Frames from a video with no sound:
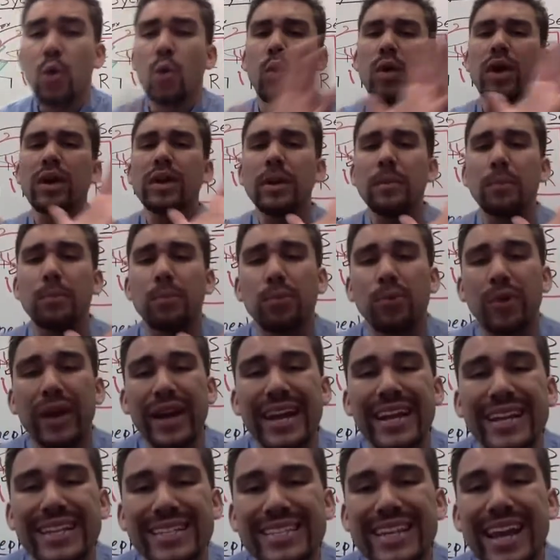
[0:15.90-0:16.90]
we're going to
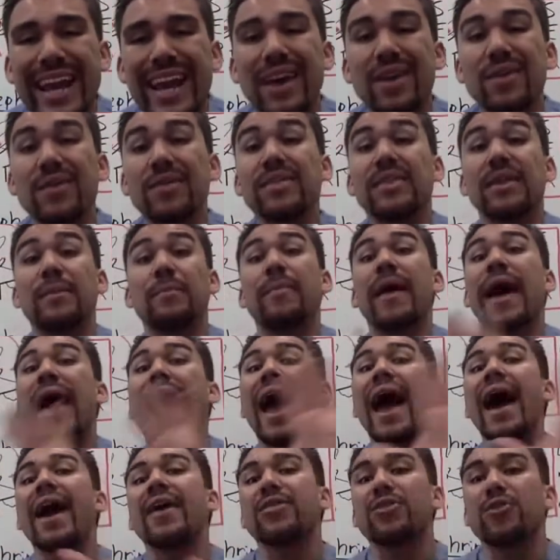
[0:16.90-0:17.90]
break down the
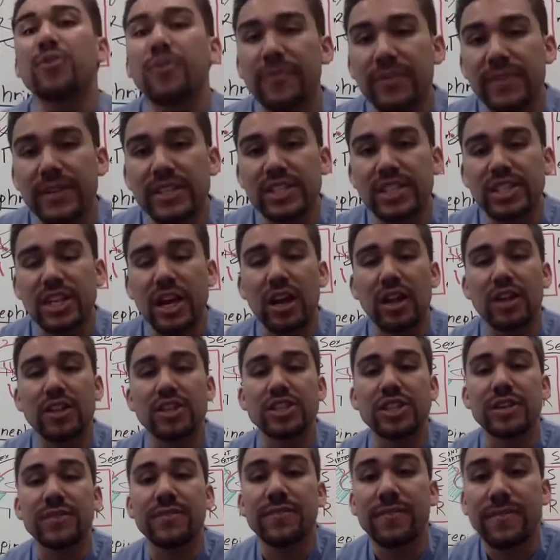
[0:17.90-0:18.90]

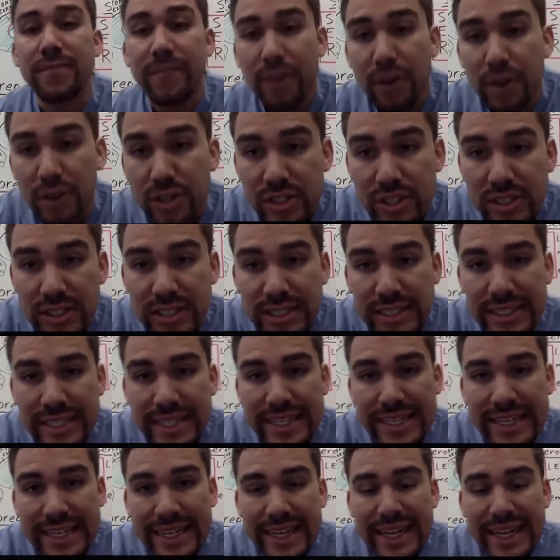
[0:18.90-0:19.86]
pathophysiology first,